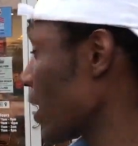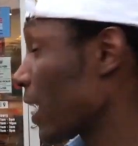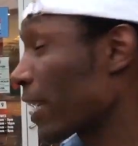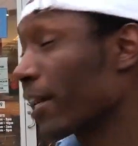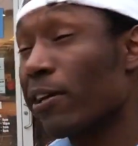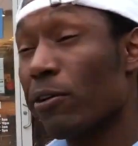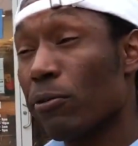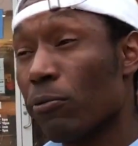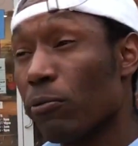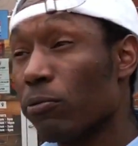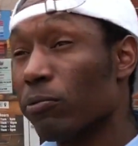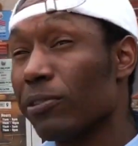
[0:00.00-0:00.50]
the
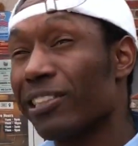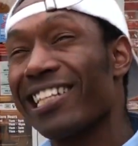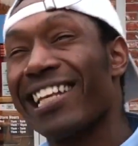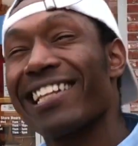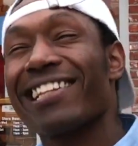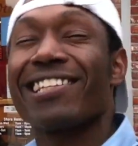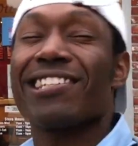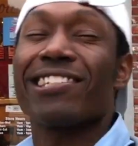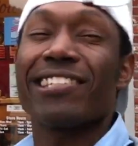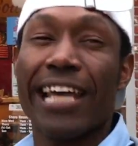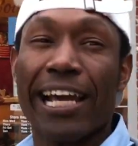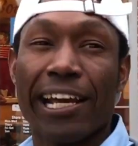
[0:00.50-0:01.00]
second, it's
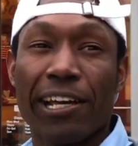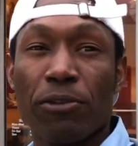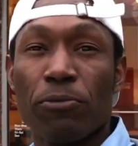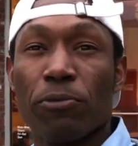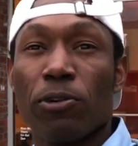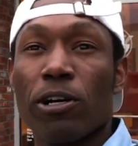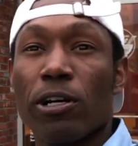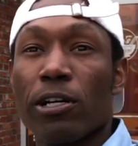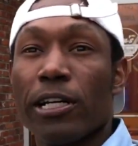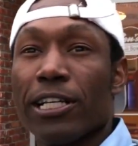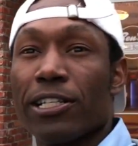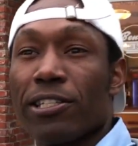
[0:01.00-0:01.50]
not the second
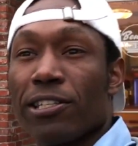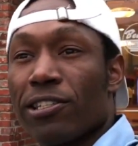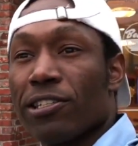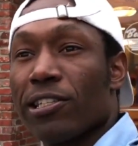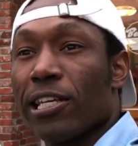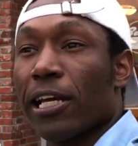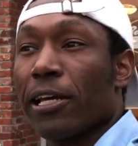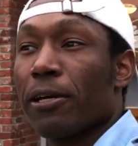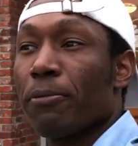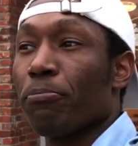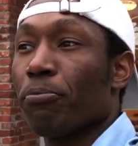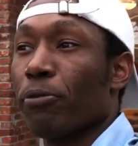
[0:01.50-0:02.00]
one, it's the
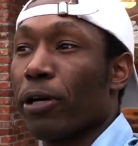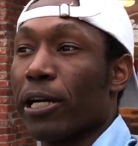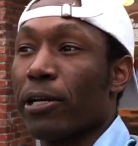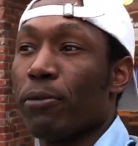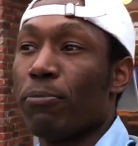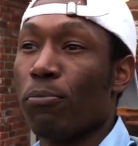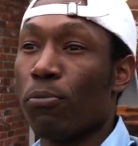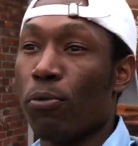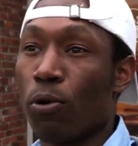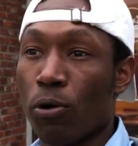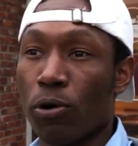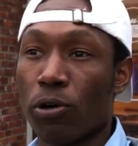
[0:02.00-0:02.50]
second brick
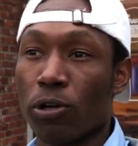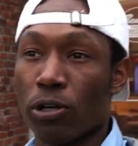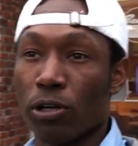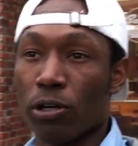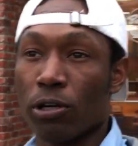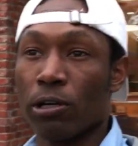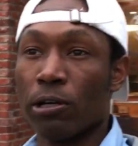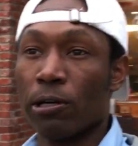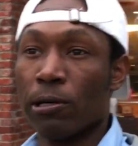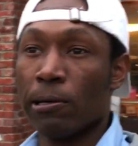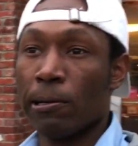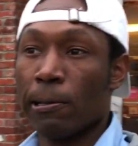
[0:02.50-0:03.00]
and mortar.
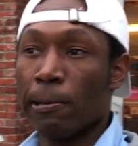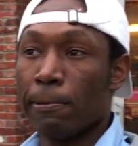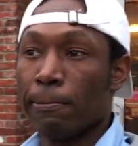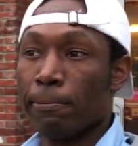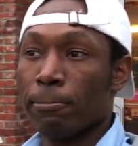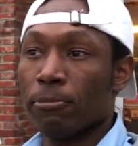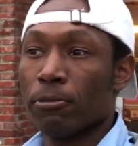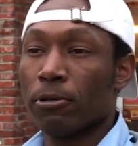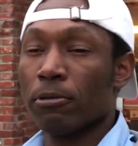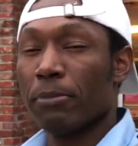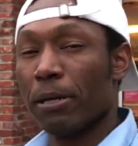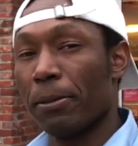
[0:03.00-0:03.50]

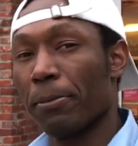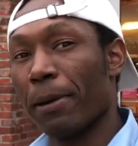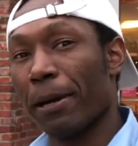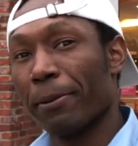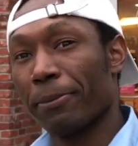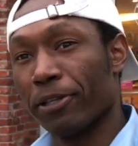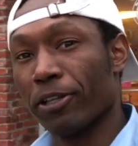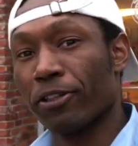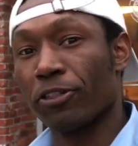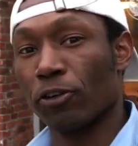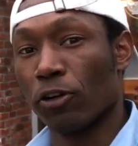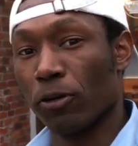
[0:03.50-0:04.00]
It might
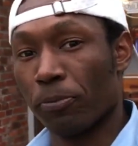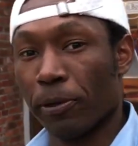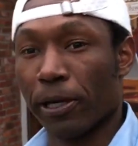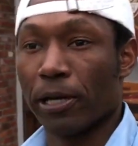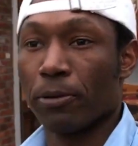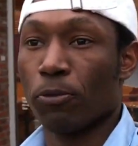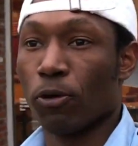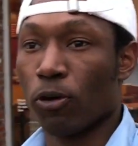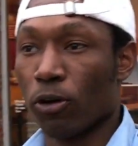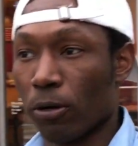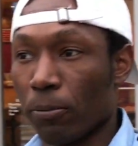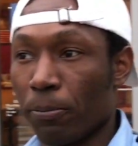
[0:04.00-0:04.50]
be the third
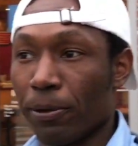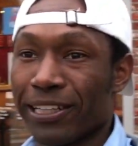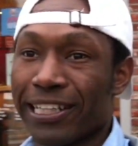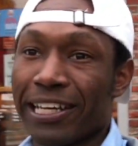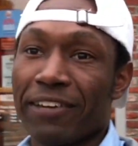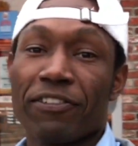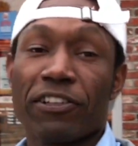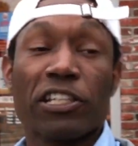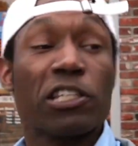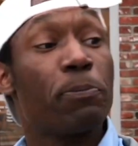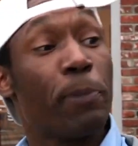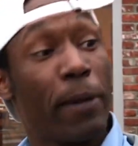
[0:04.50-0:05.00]
brick and mortar, but
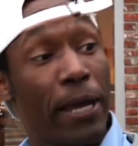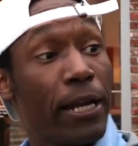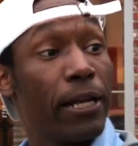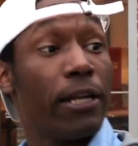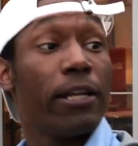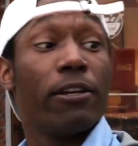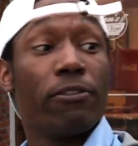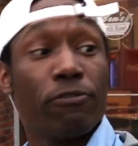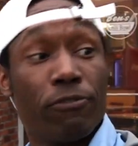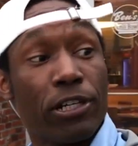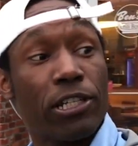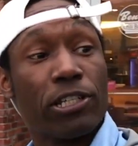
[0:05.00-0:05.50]
they've
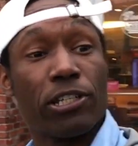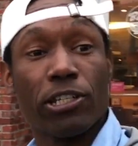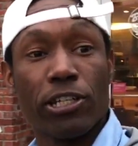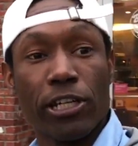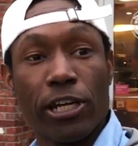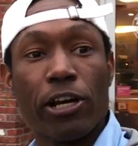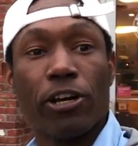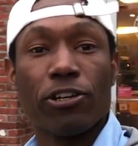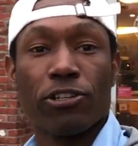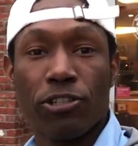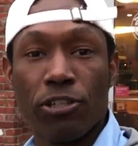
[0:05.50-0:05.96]
expanded in recent years.